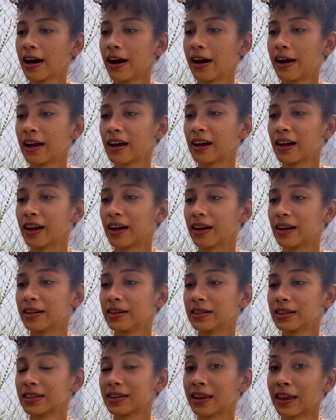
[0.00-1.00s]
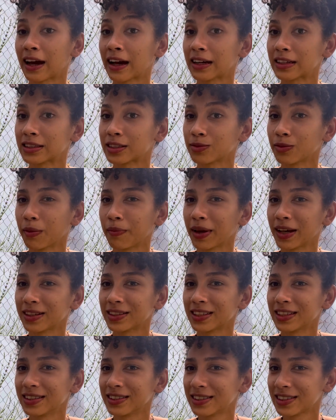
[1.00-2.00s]
And that's what makes
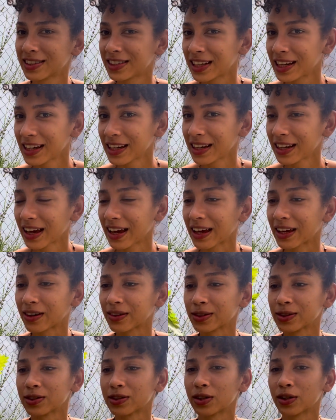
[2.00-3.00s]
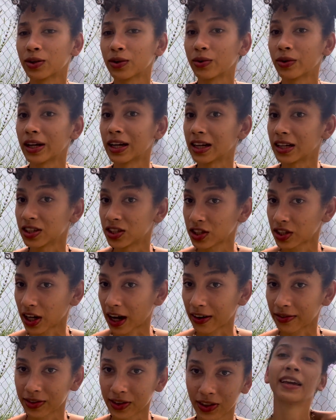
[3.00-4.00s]
it sting and also itch
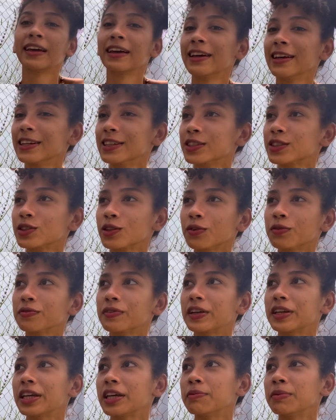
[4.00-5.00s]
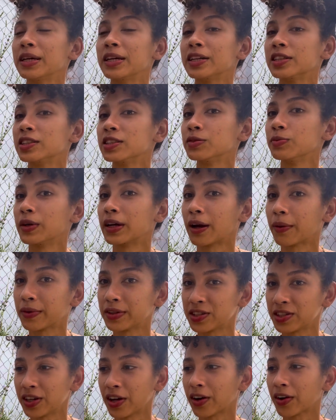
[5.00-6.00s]
after. It's so funny because when I
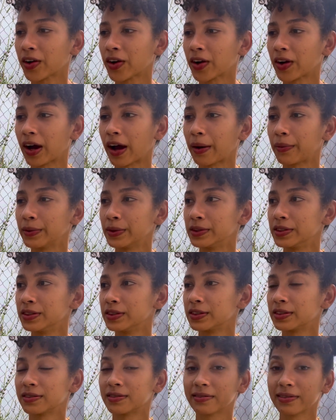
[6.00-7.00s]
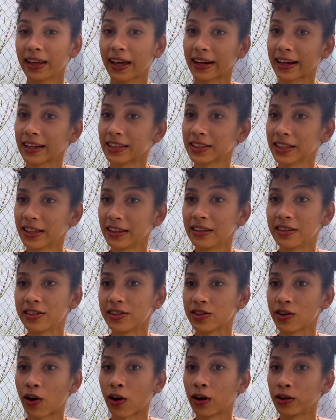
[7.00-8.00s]
was younger, I was, like I said, this is
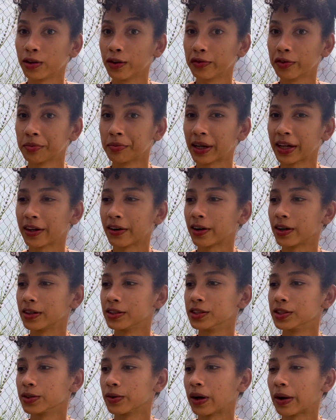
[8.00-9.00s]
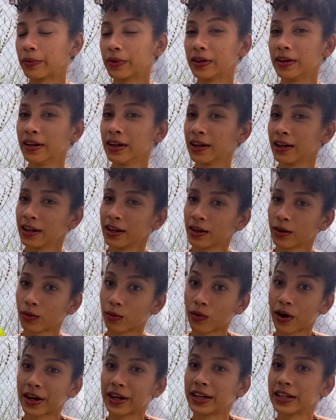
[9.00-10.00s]
all over my yard, so I would
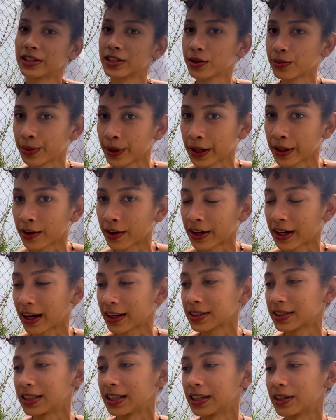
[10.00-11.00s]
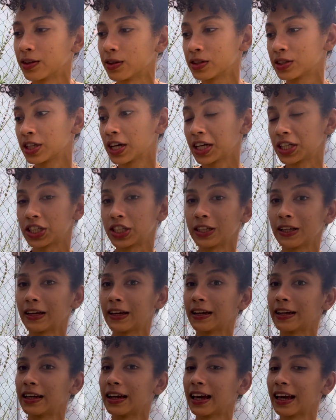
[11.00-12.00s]
run into it on accident or touch
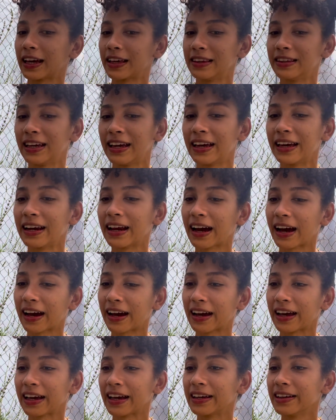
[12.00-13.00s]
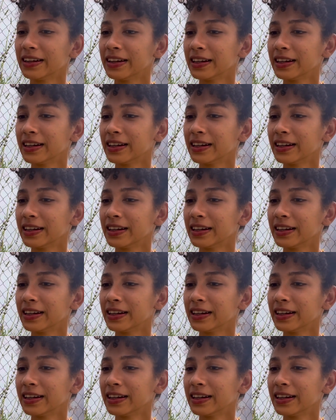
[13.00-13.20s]
it, and then it